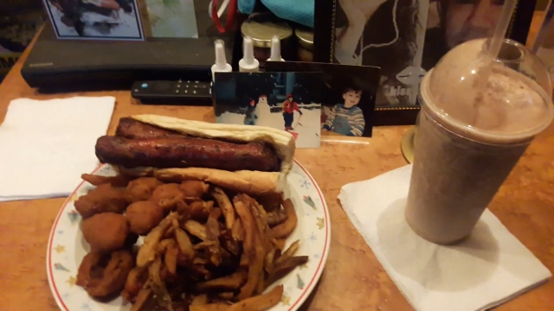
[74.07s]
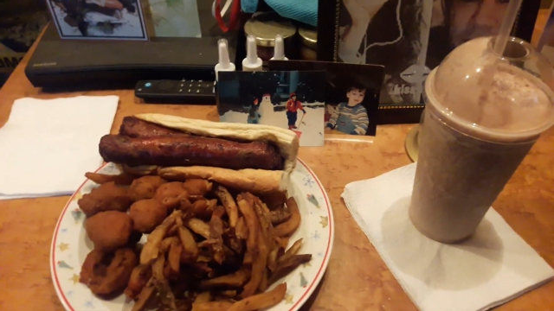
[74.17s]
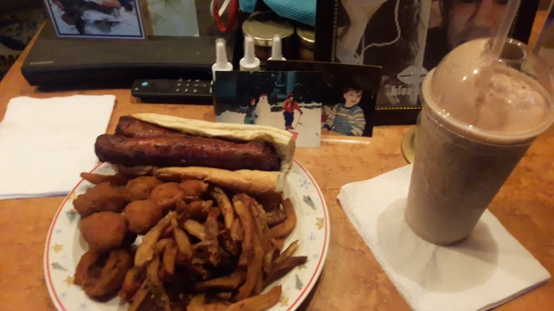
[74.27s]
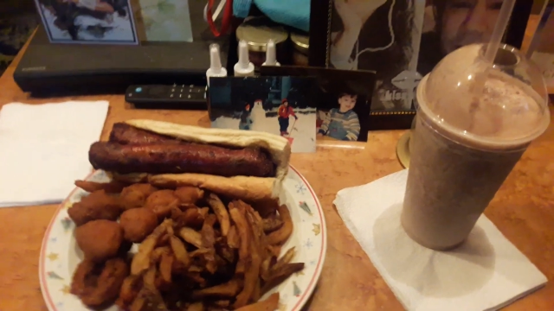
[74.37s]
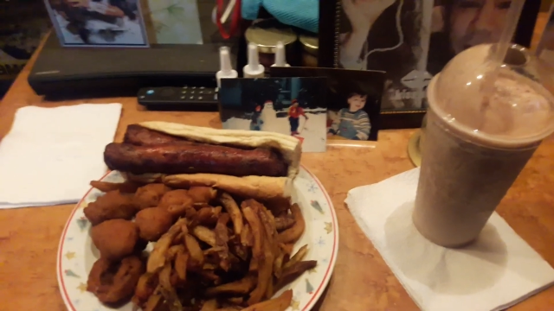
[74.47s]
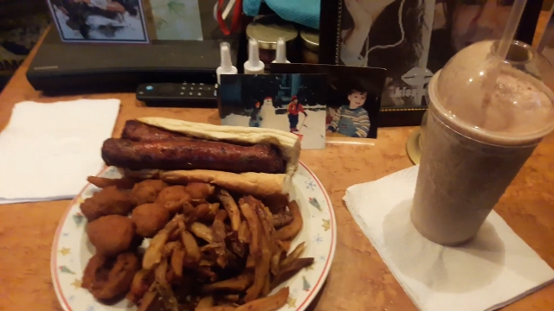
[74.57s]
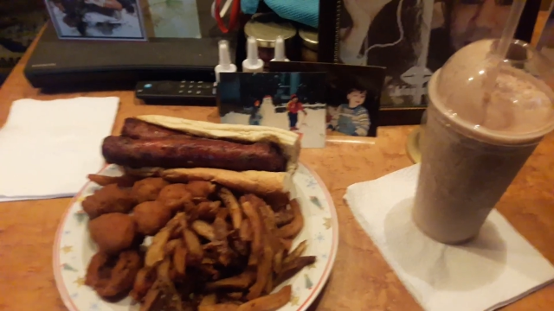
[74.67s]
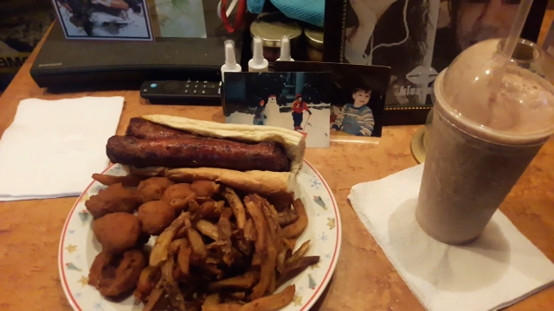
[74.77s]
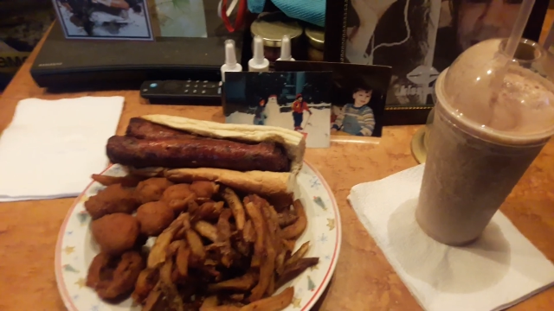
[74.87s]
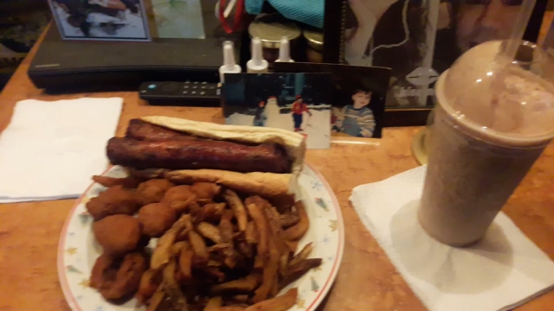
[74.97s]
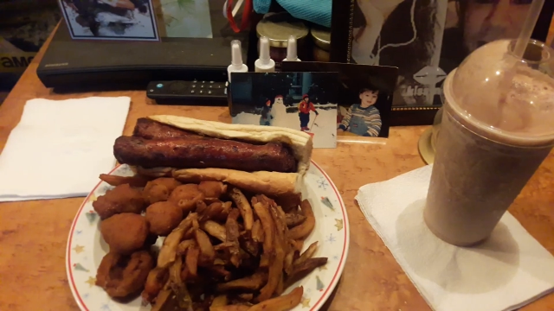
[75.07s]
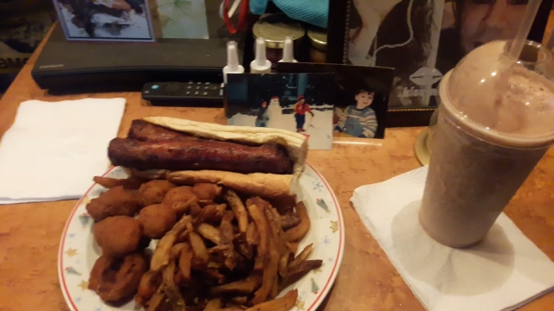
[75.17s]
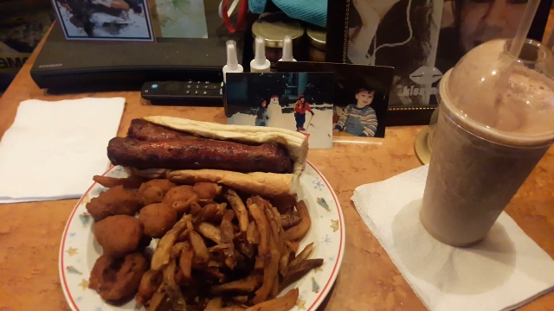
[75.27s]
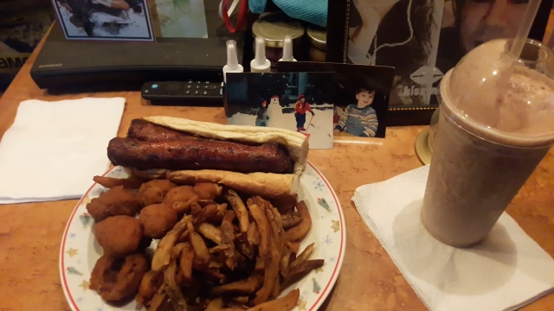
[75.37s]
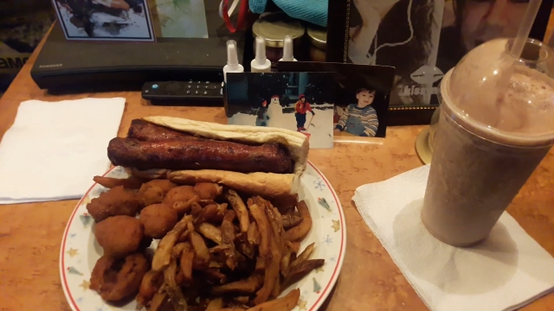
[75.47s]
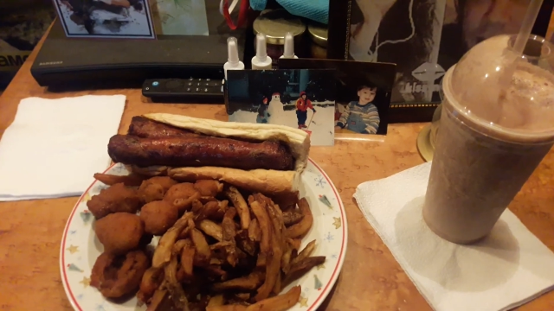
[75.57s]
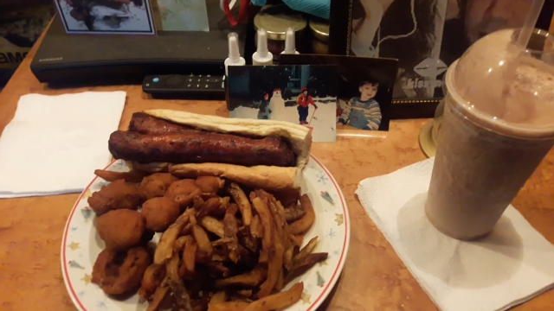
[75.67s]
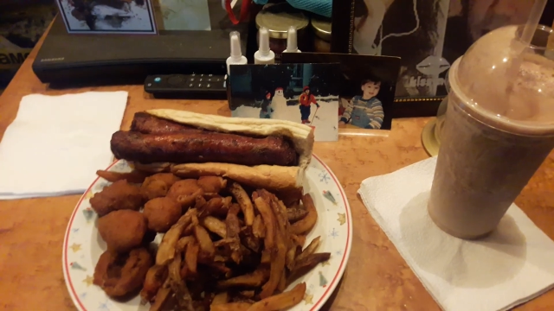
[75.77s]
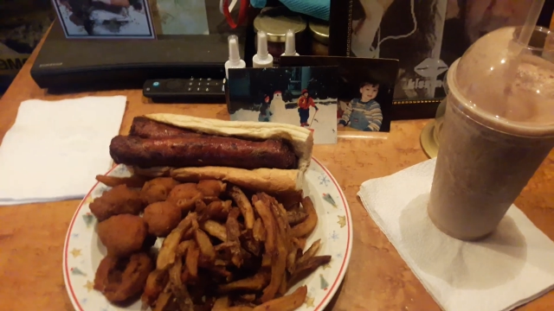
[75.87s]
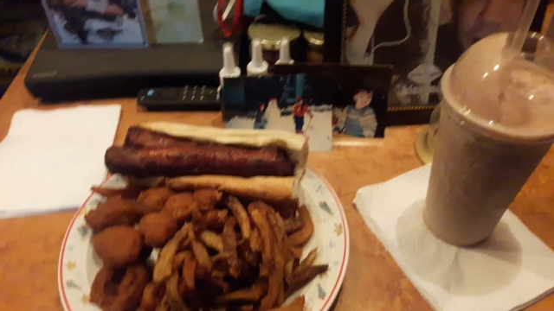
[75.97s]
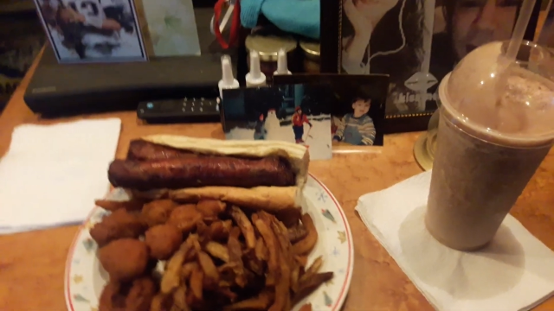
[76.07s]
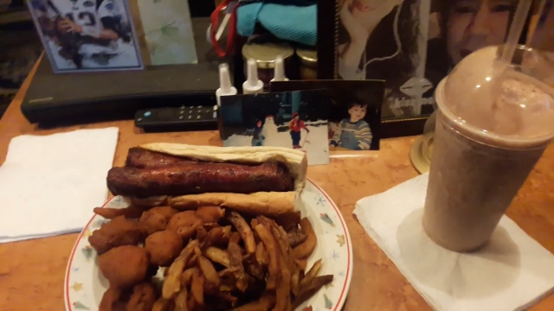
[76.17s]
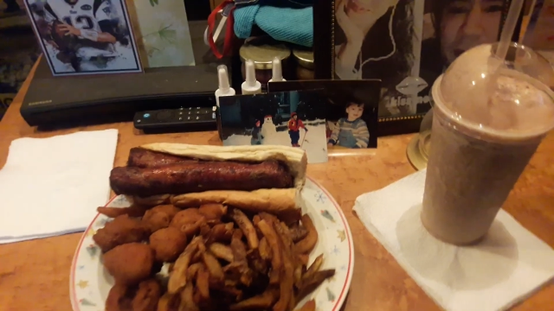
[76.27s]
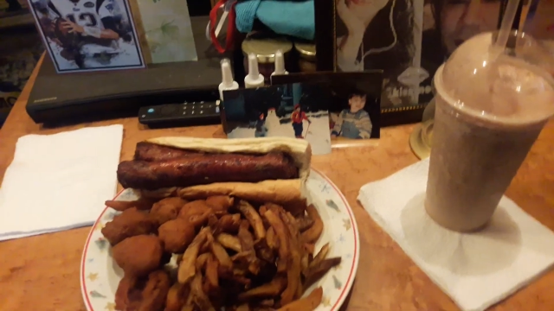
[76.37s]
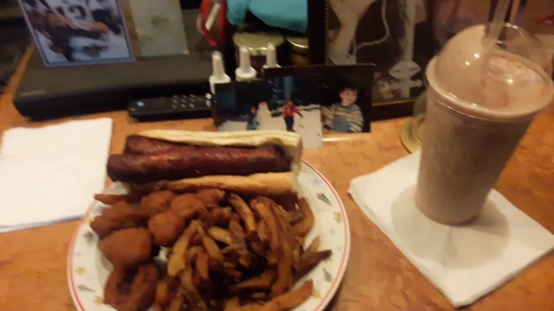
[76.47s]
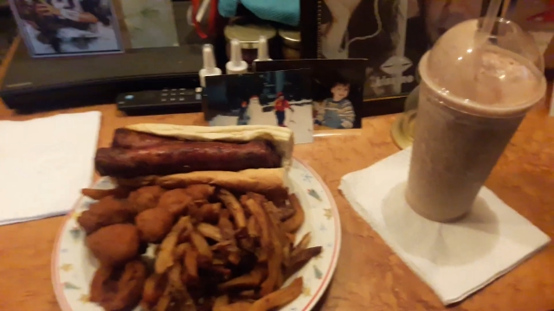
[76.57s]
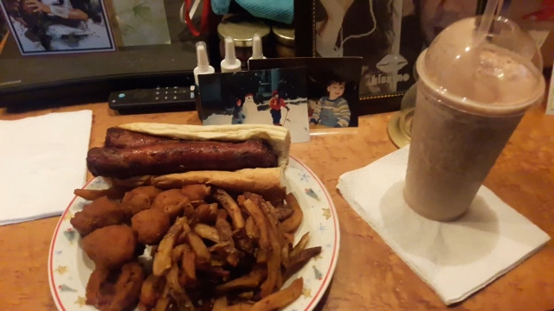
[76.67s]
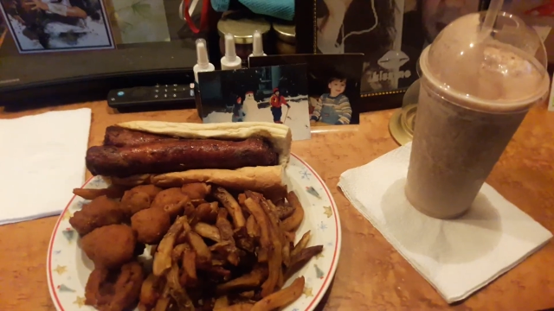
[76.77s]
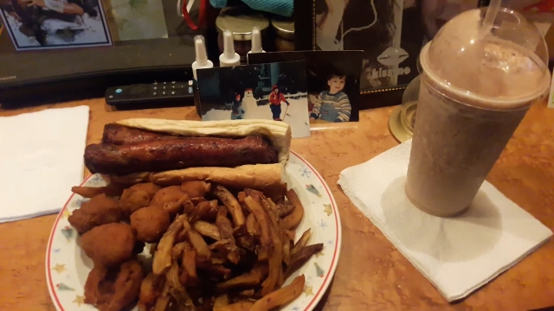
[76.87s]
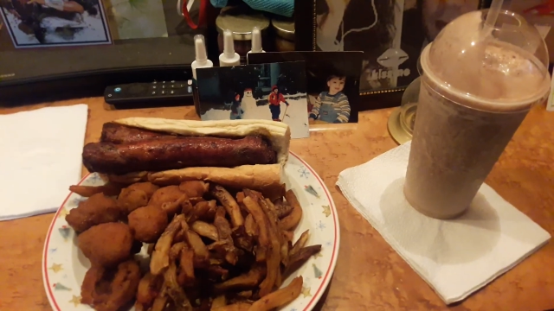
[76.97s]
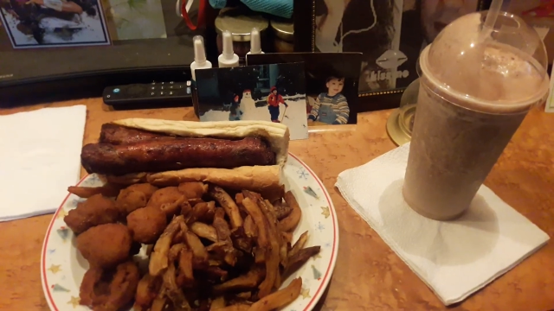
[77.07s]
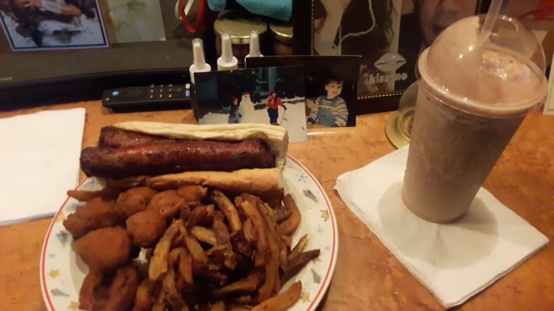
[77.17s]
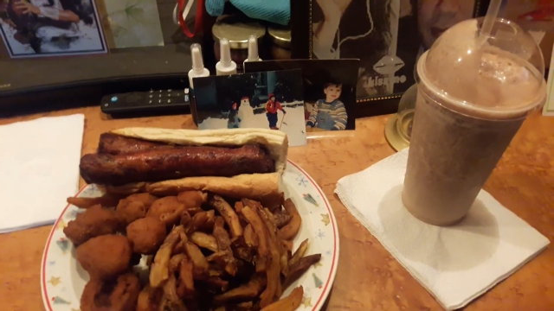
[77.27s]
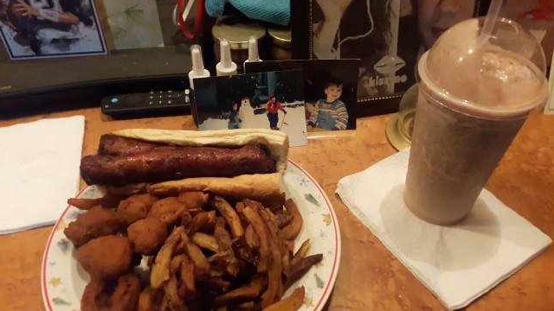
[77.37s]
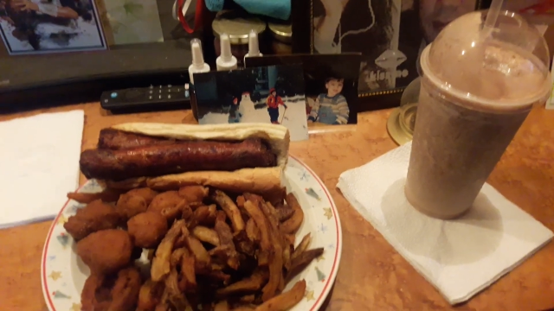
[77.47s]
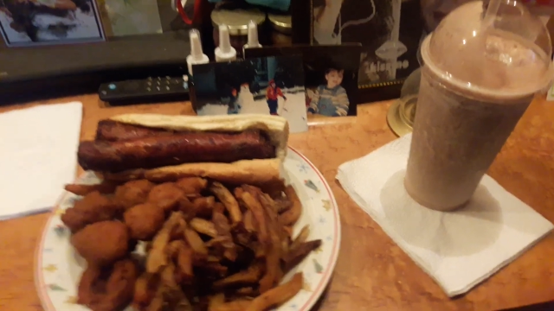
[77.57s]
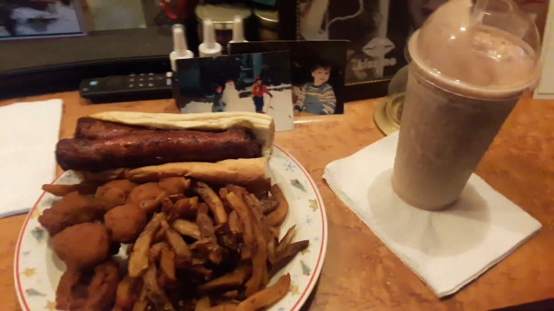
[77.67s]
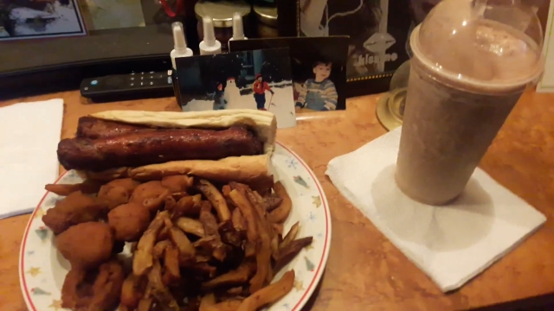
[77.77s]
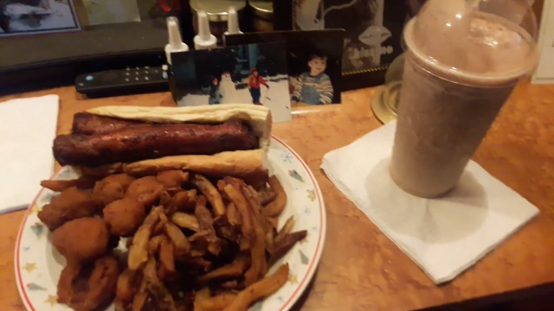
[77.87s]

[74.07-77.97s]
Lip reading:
Nobody's mouth can be seen.